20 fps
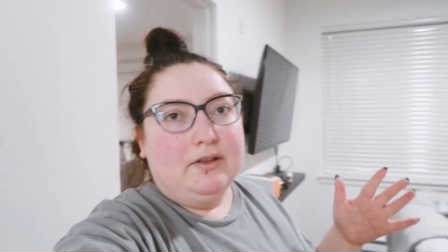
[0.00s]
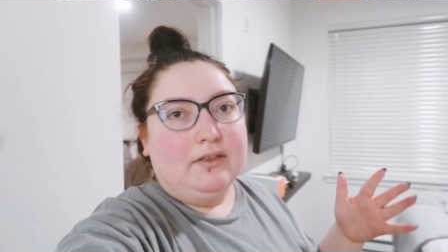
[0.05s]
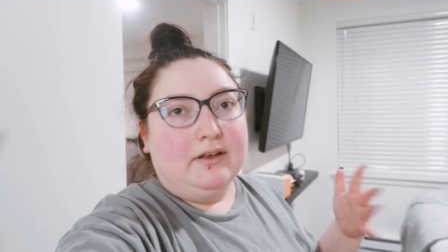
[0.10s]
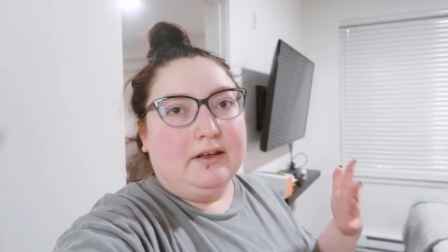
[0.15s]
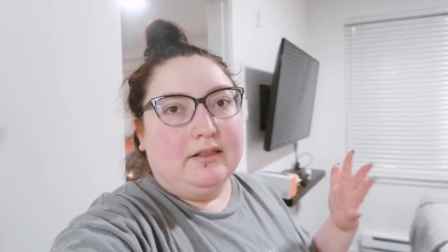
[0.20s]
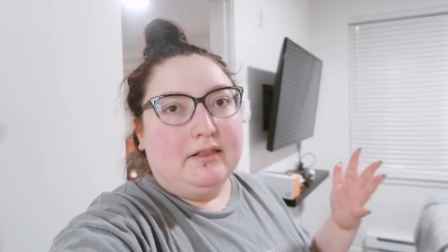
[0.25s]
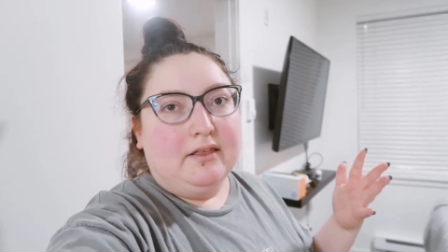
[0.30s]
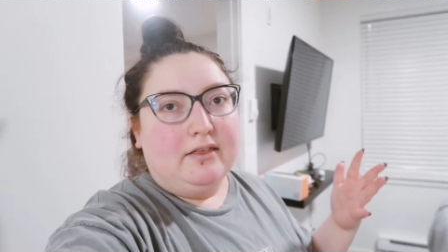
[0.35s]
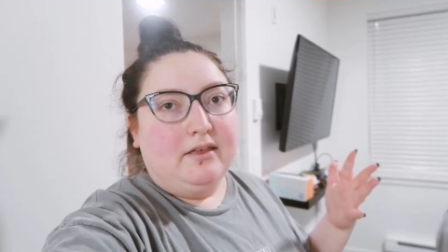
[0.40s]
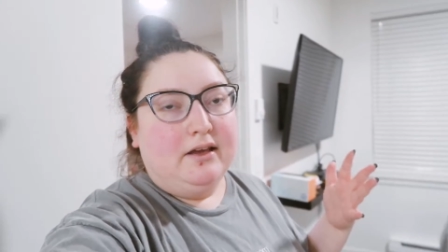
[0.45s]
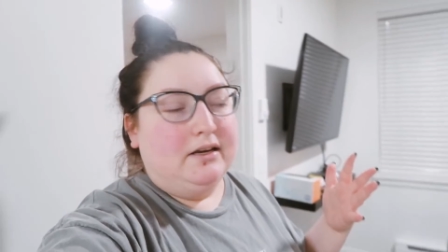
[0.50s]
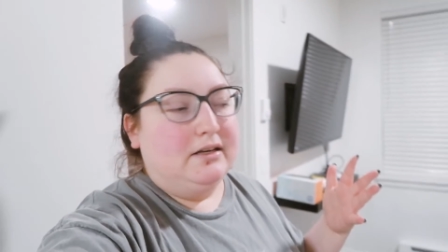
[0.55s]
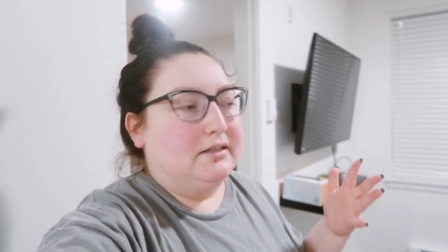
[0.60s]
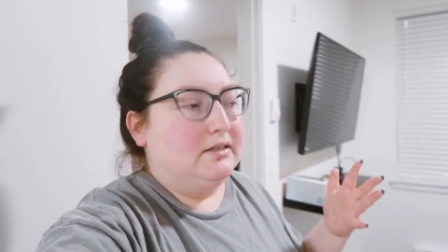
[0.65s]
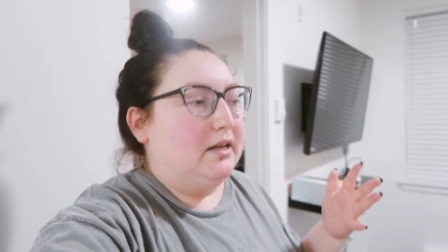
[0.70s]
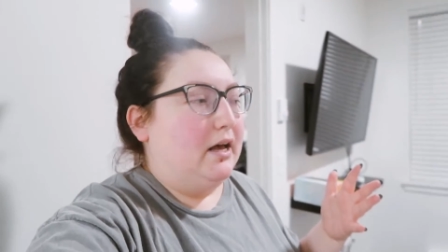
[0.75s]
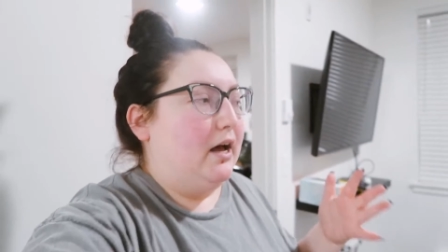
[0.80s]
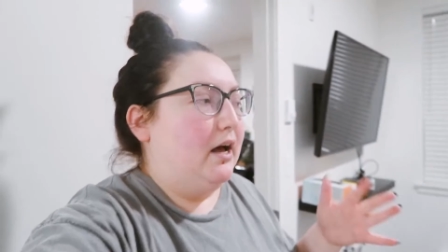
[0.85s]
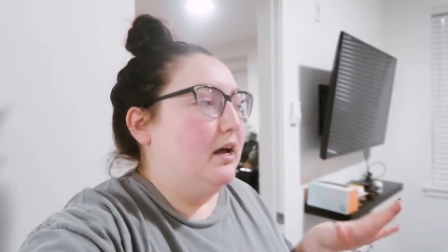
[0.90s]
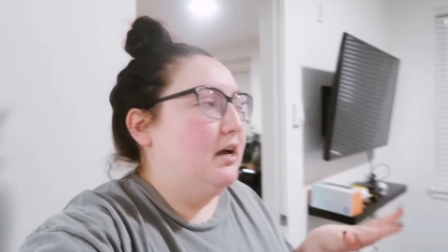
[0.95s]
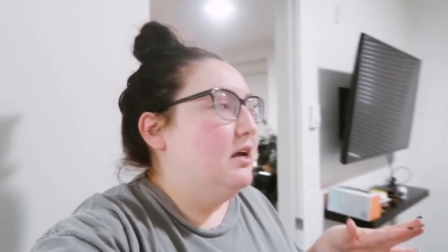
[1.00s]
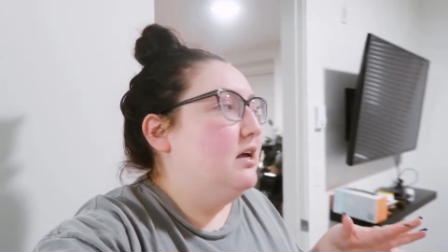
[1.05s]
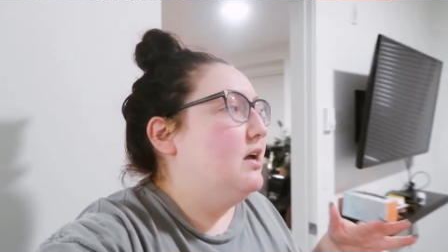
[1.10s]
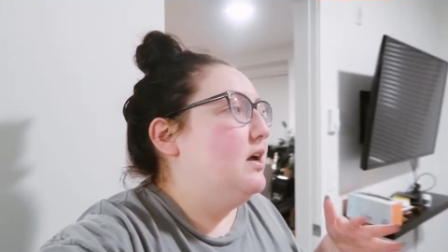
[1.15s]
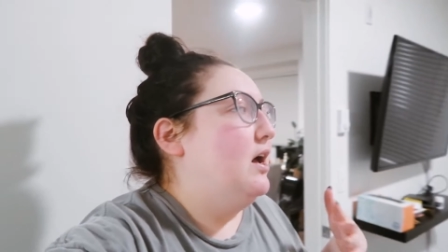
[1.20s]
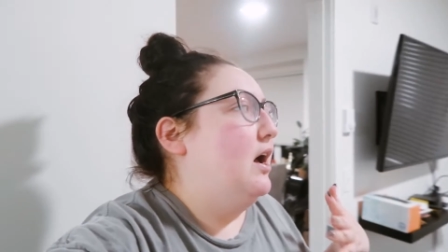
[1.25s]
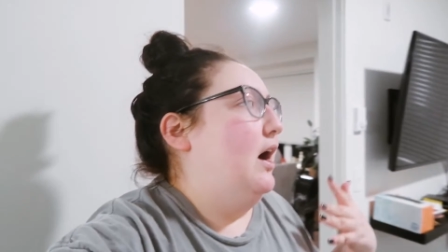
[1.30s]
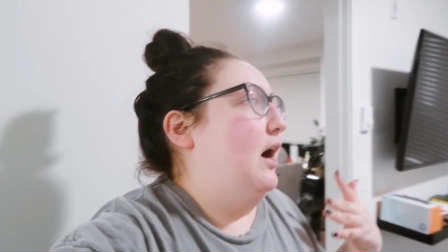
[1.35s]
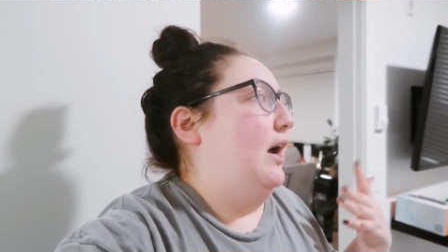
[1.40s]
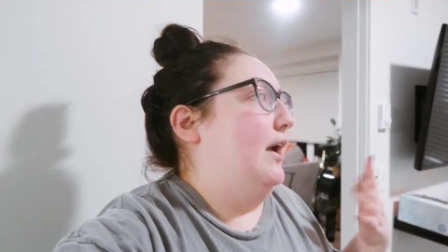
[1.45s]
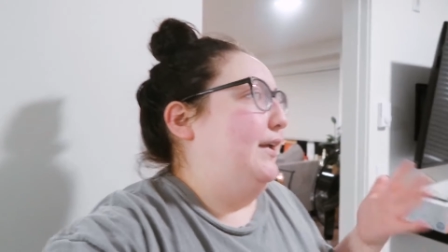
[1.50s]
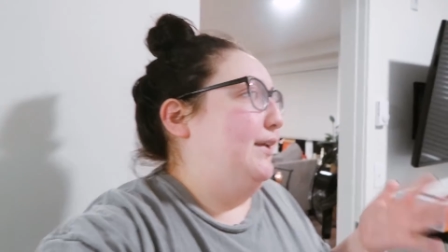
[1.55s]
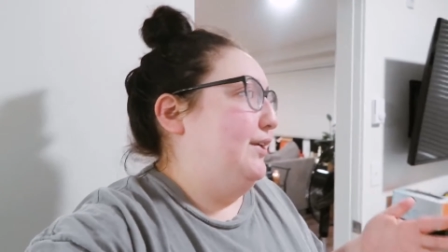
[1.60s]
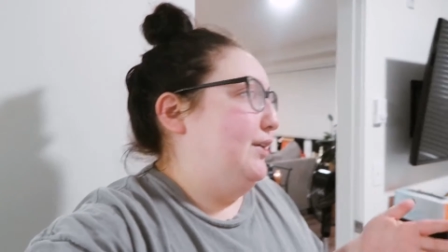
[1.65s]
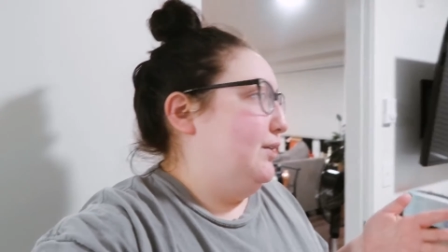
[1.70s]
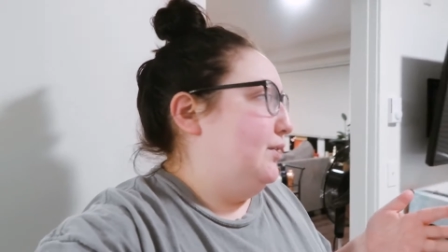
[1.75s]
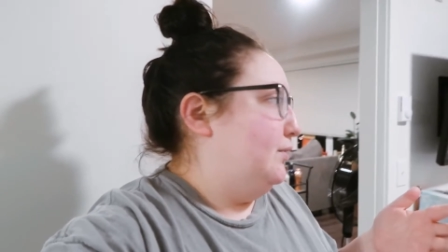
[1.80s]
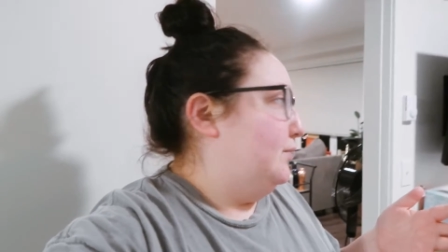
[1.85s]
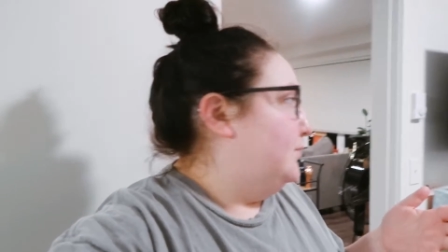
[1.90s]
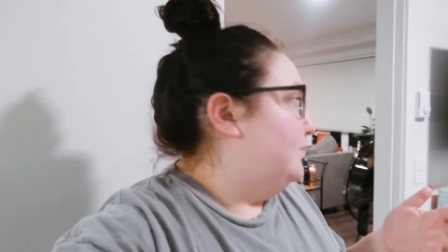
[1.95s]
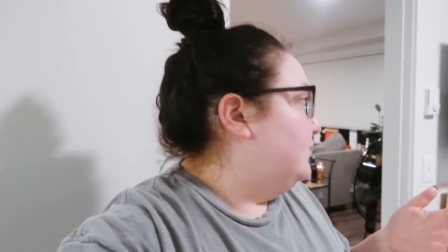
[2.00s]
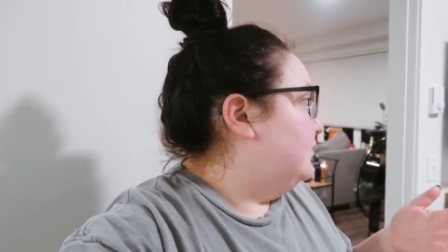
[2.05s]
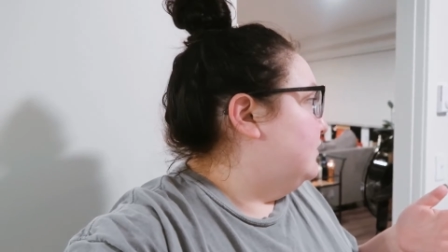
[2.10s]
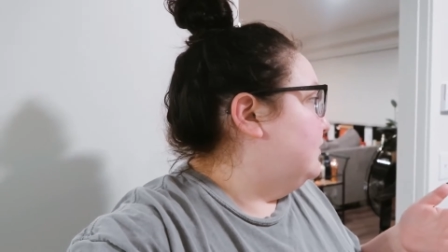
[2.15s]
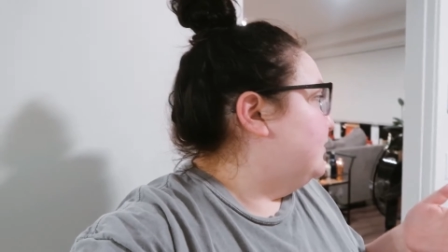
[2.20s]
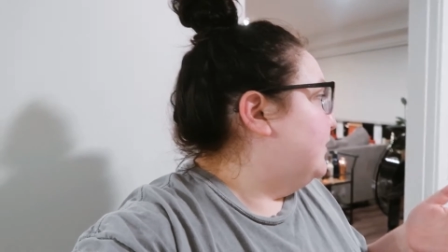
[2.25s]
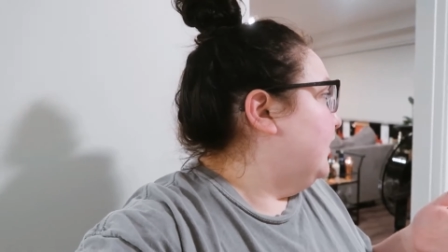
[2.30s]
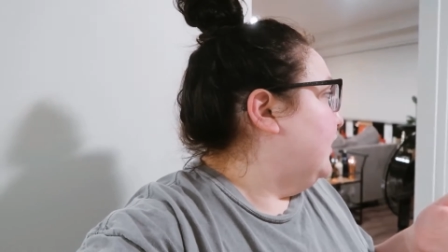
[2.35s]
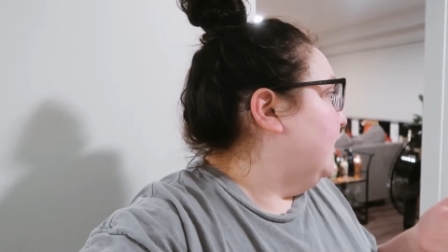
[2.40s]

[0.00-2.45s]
with like the things that I use.